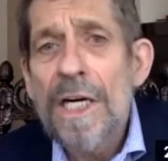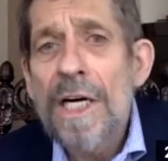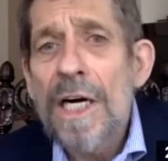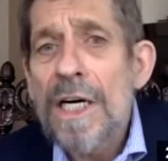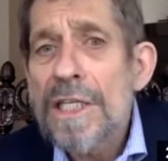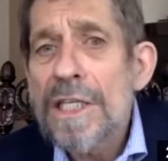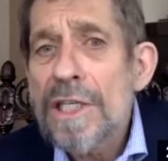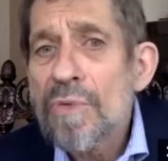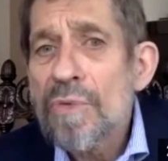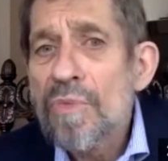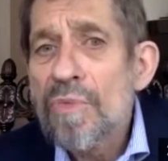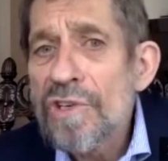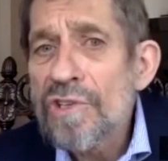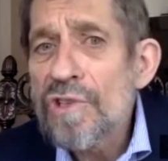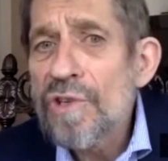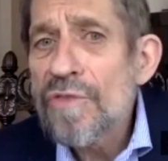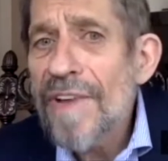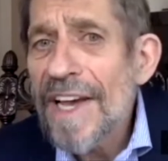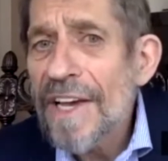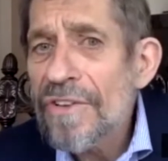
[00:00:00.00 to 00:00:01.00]
And once
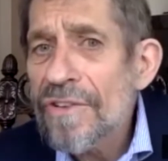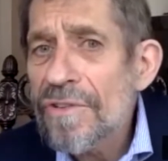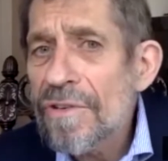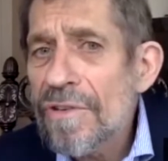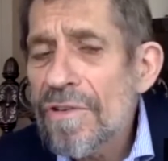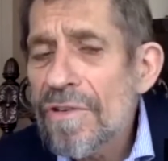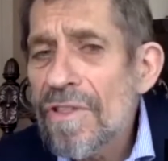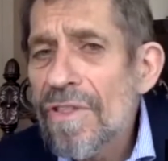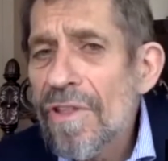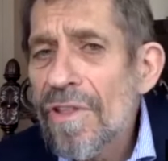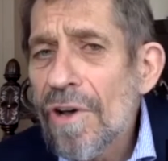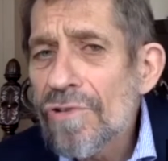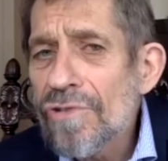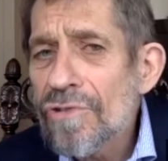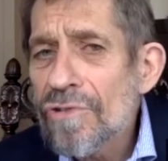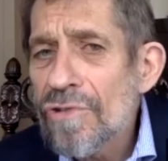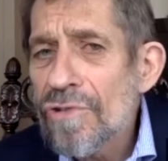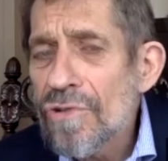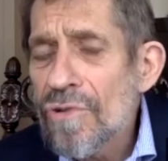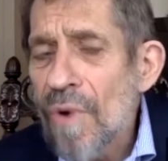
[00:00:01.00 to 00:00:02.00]
you've answered those
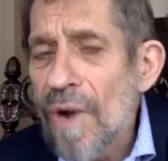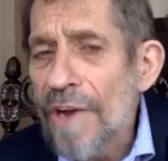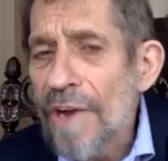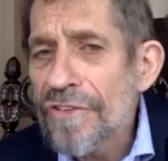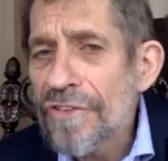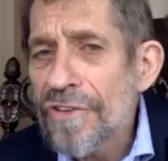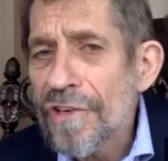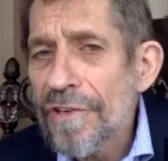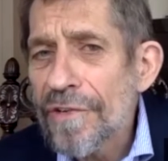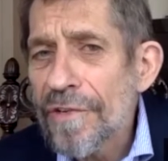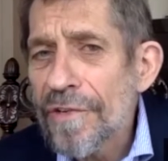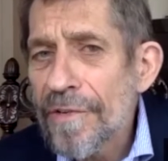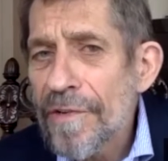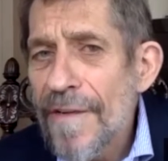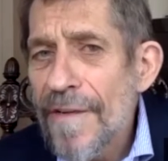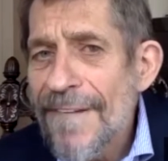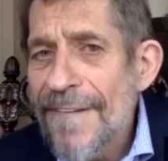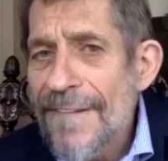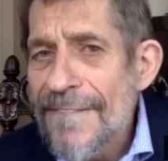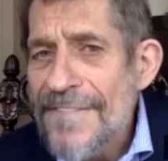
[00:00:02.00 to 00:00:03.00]
2 questions,
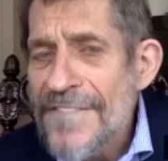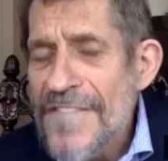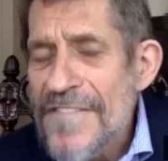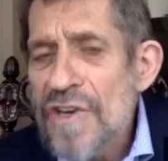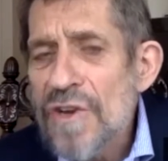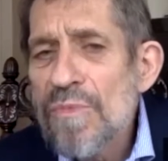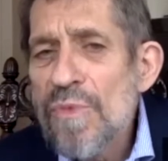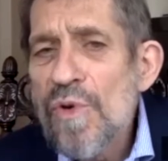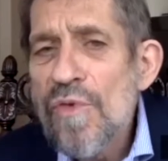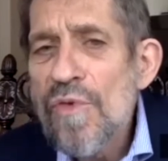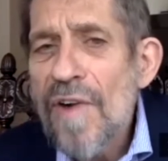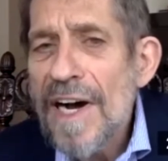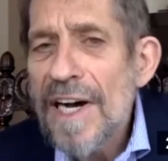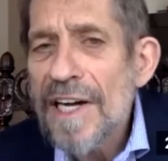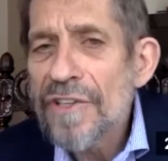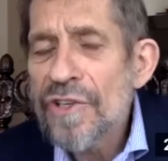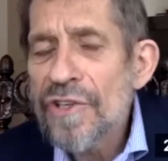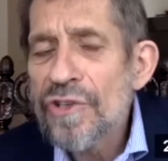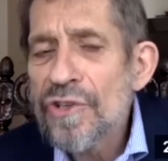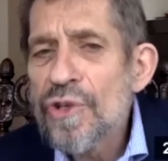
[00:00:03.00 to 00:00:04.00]
then you move
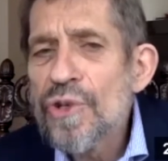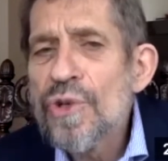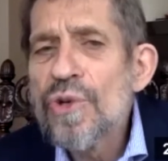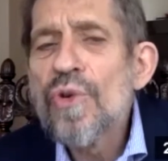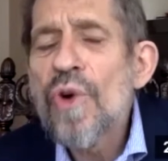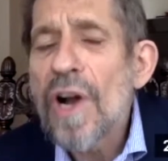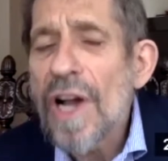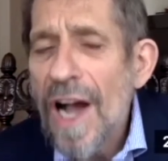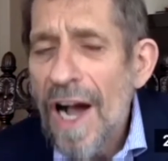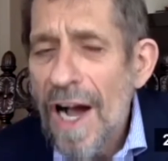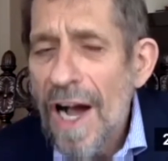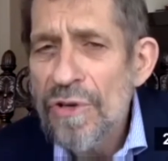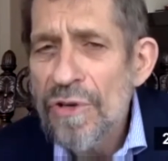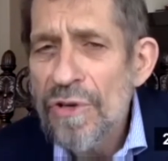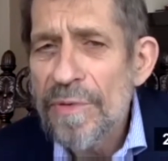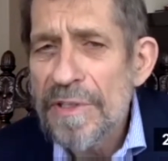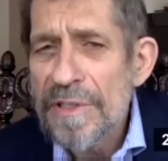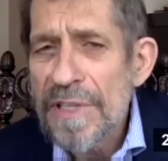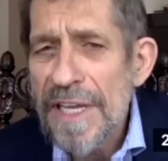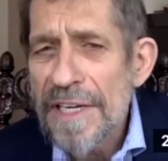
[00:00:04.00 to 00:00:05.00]
on to 2 other
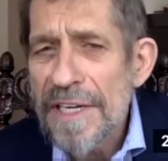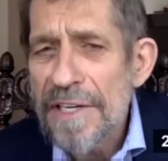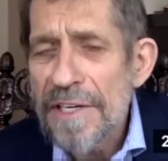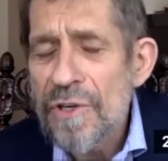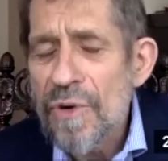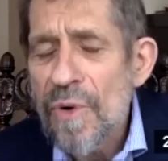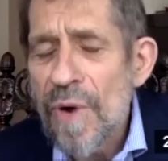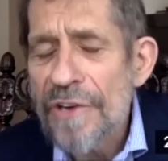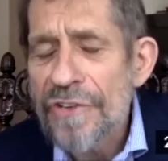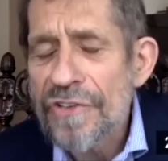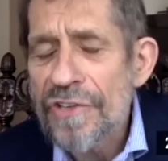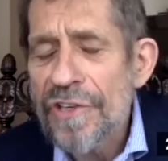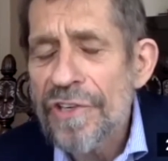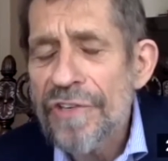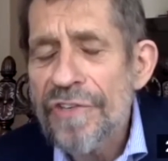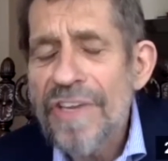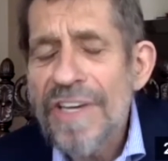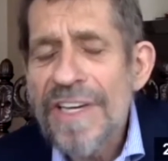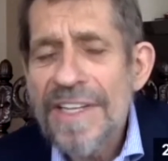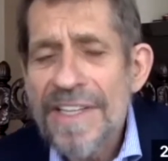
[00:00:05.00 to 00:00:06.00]
related
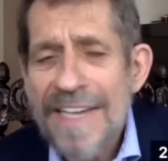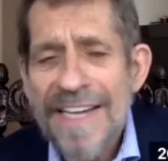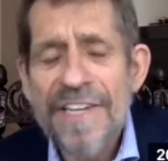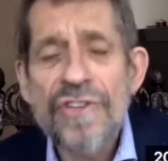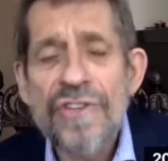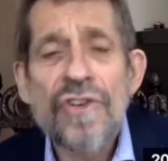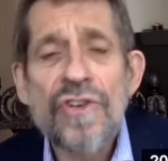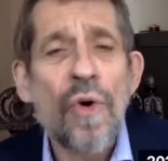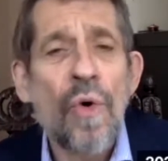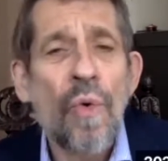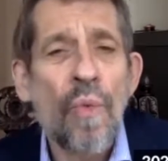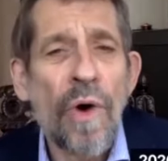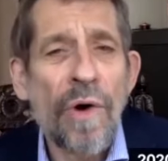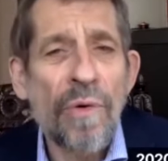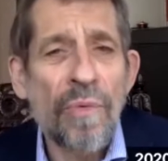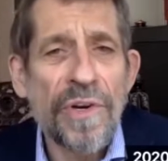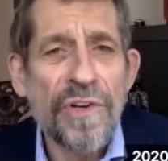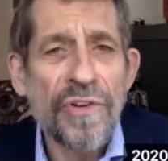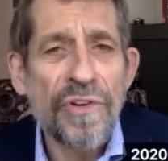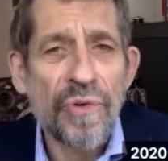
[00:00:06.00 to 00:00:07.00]
questions. That is, what
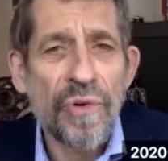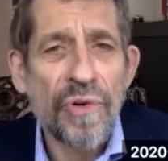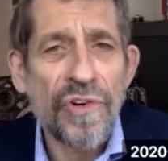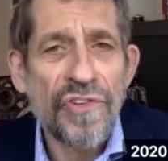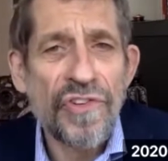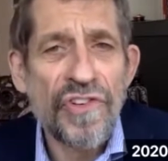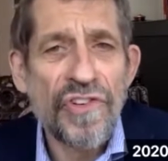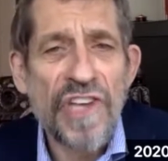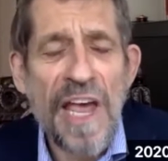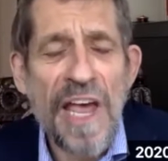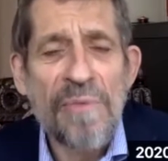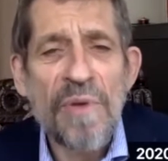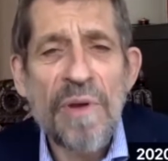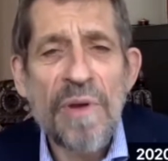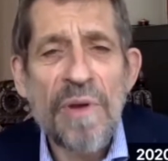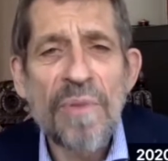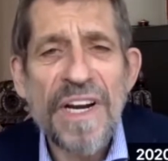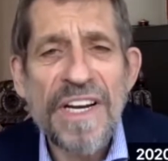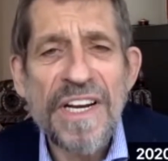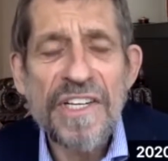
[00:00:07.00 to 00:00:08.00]
resources can we
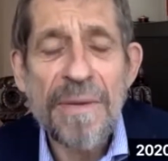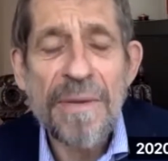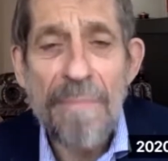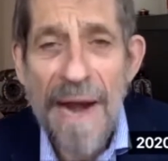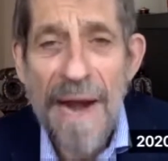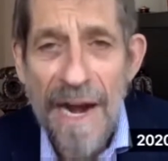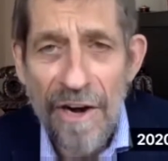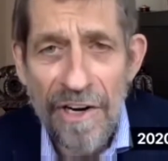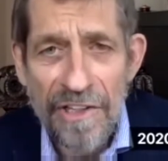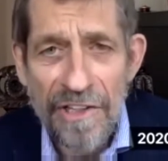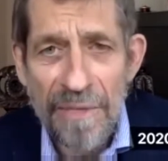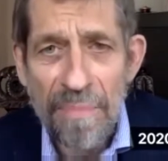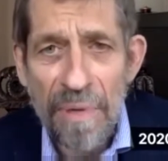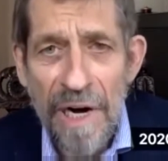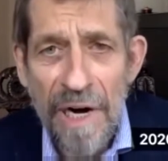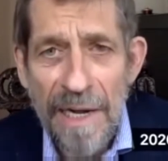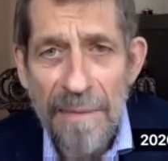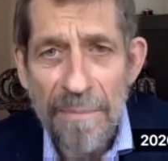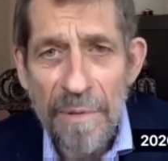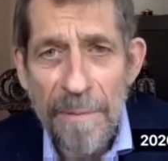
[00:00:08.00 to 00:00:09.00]
bring to bear on the
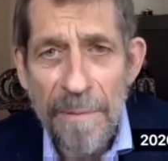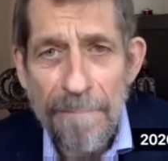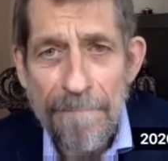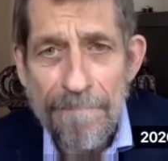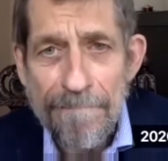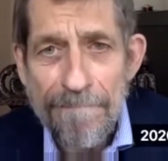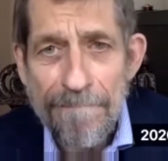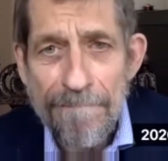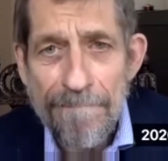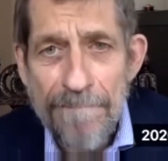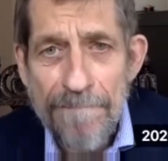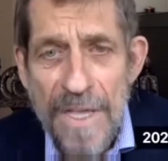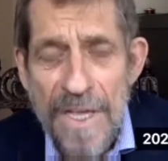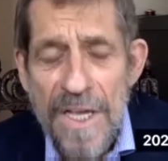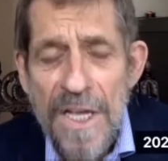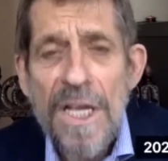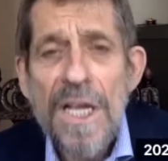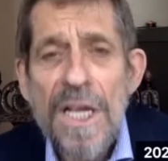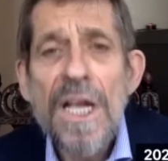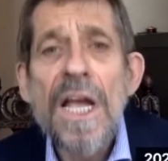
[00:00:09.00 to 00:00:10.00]
problem?
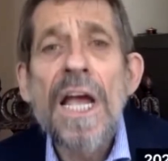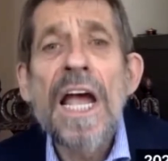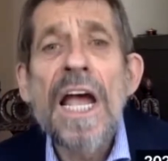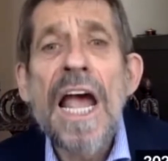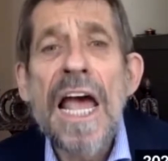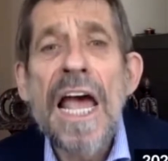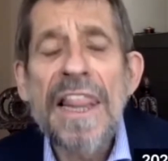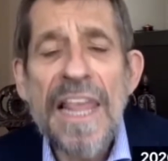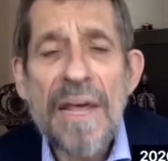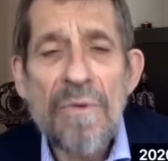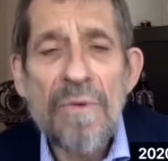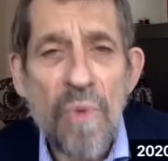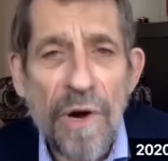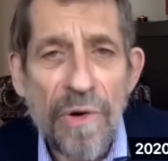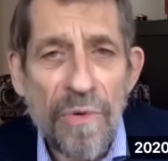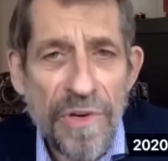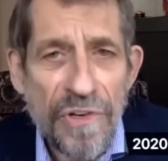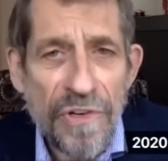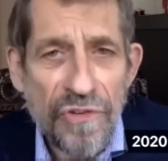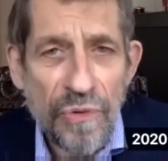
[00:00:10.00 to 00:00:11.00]
And then,
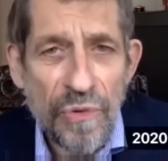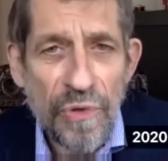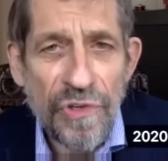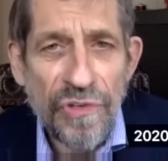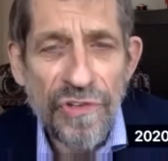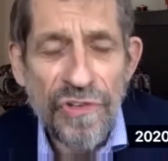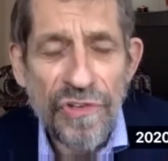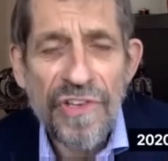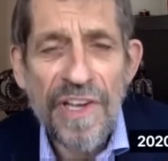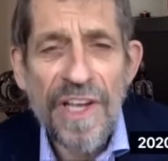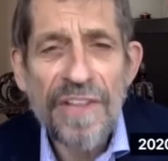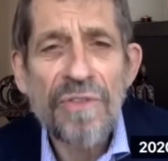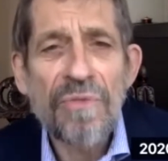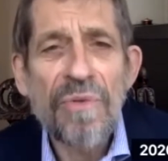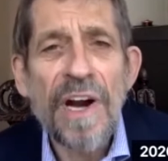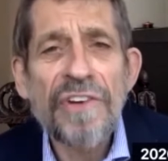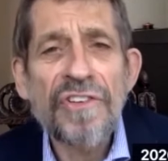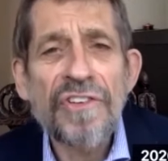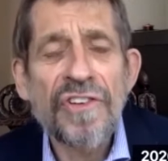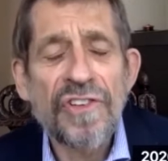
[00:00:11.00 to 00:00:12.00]
what resources can the
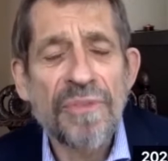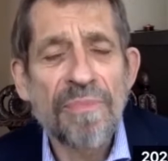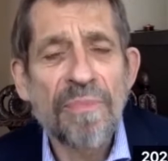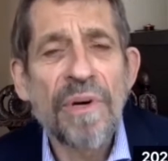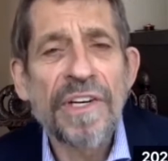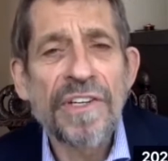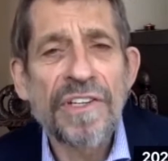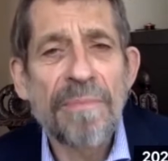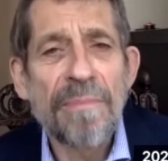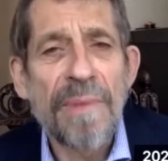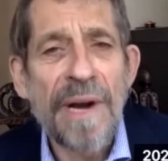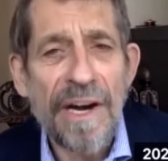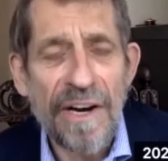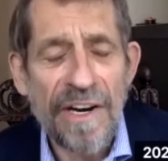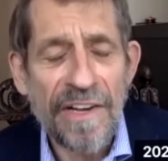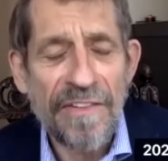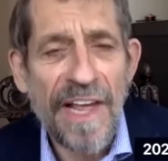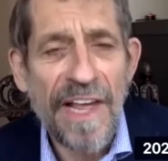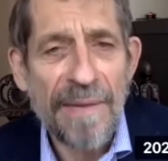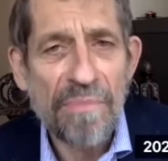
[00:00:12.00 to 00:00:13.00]
Russians bring to bear
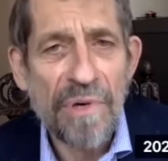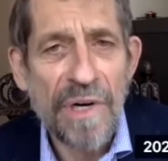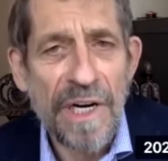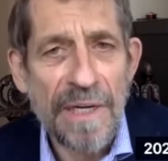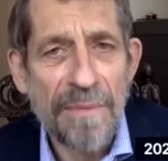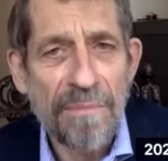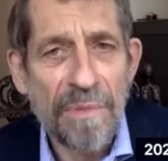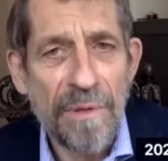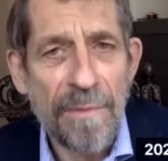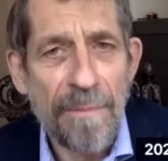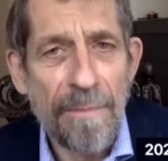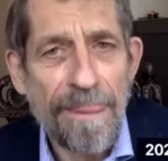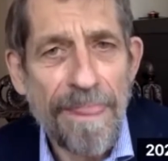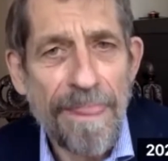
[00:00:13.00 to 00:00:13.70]
on that problem?